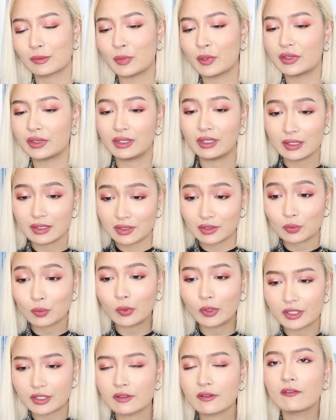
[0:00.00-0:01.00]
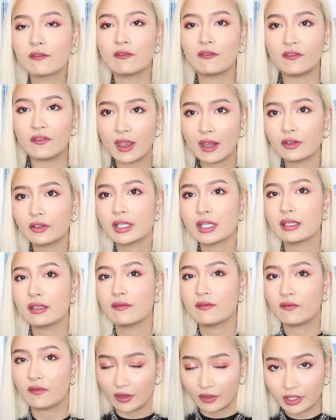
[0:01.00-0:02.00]
but this was very,
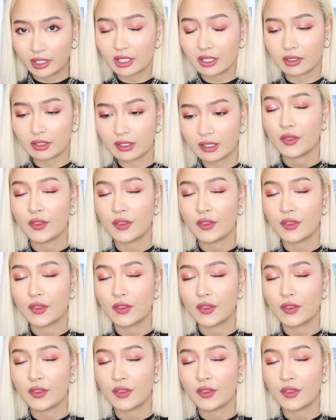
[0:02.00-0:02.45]
very good.